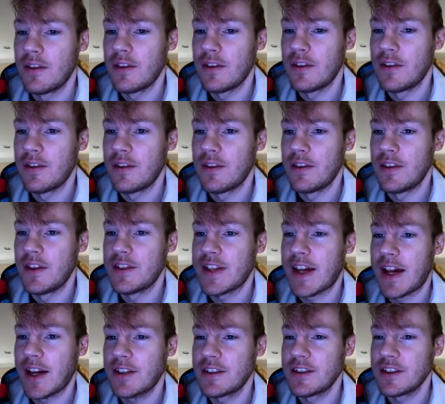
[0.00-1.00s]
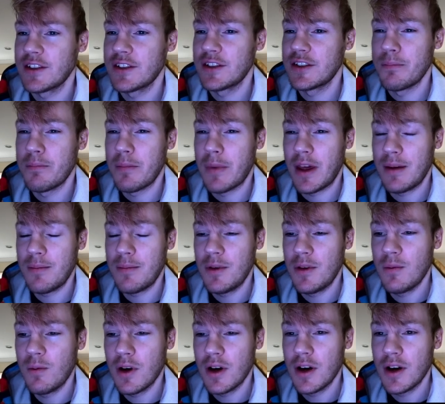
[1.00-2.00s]
the tactic to maybe
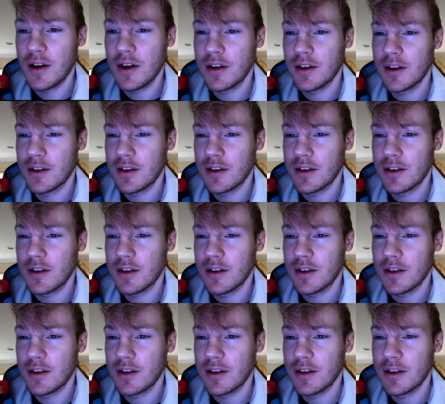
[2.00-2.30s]
work.